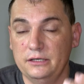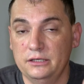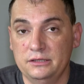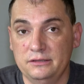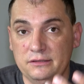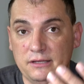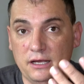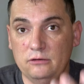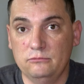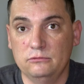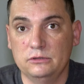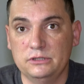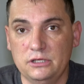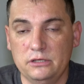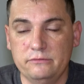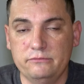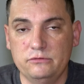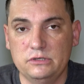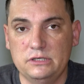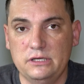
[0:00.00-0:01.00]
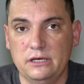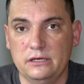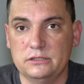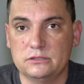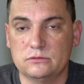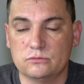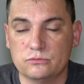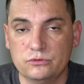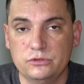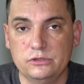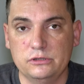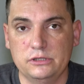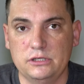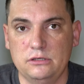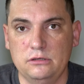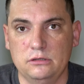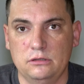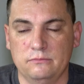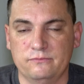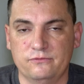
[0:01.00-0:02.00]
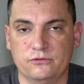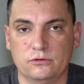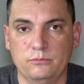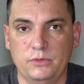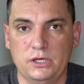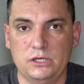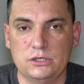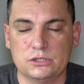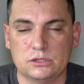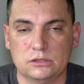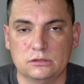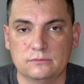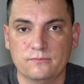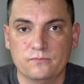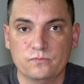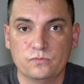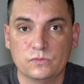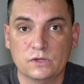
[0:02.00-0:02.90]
And that will give you guys really good information